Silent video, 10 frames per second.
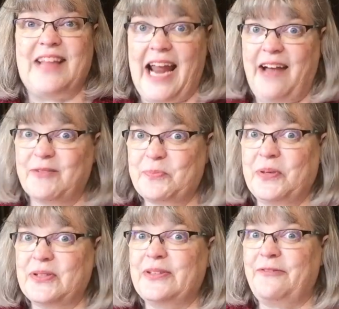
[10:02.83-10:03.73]
they haven't
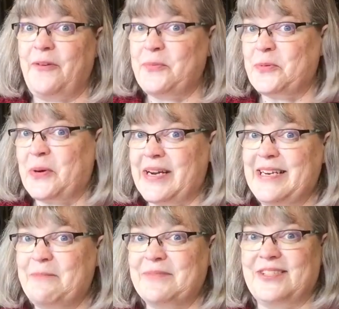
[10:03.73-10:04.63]
pulled the February
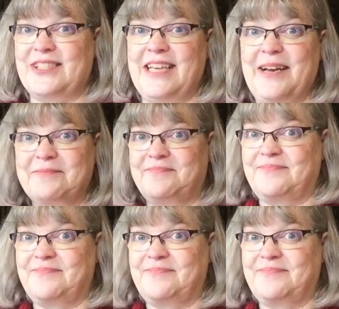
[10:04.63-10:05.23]
numbers yet.